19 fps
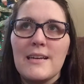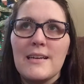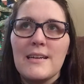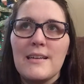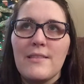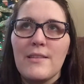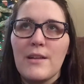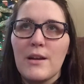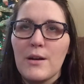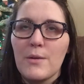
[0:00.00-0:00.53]

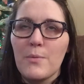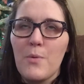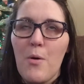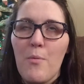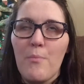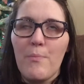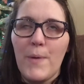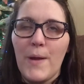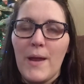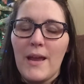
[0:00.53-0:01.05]
there
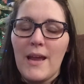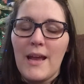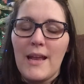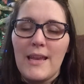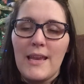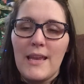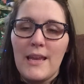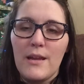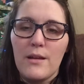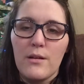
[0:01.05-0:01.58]
won't be
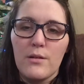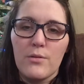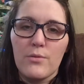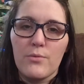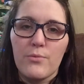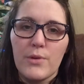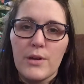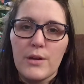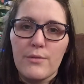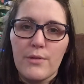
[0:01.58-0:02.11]
any
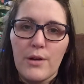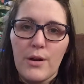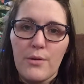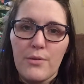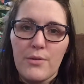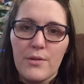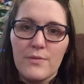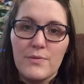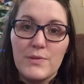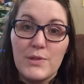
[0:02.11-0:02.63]
regrowth
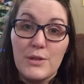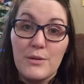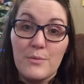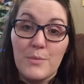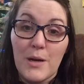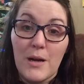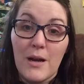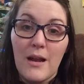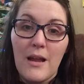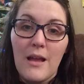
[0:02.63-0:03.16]
of
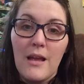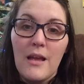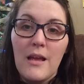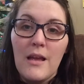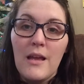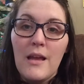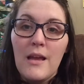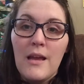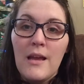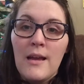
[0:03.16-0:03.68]
tumor.
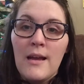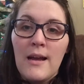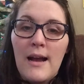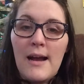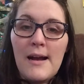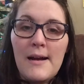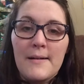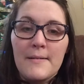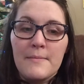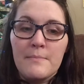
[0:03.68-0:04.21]

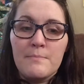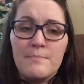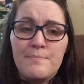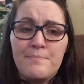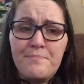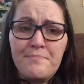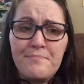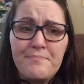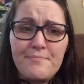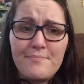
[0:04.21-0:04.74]

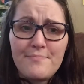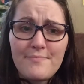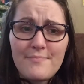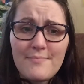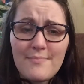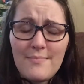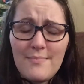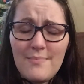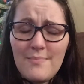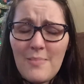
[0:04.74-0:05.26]

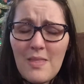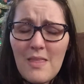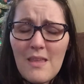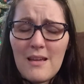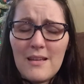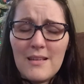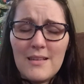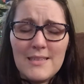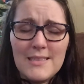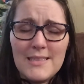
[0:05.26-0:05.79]

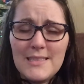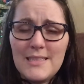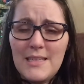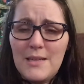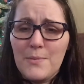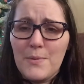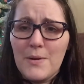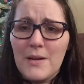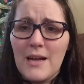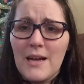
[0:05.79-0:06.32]
Let's see
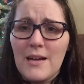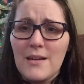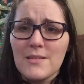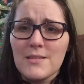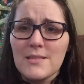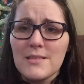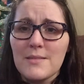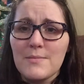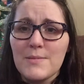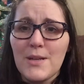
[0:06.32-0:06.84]
what
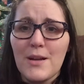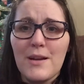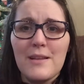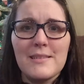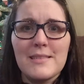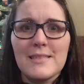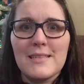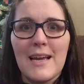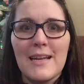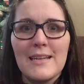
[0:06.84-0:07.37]
else. I'm sorry
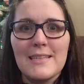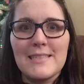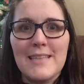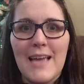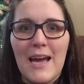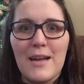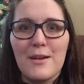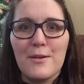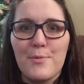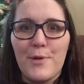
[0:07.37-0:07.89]
this is kind of
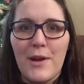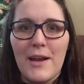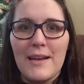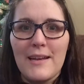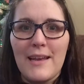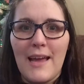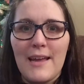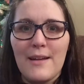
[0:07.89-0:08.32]
scatterbrained.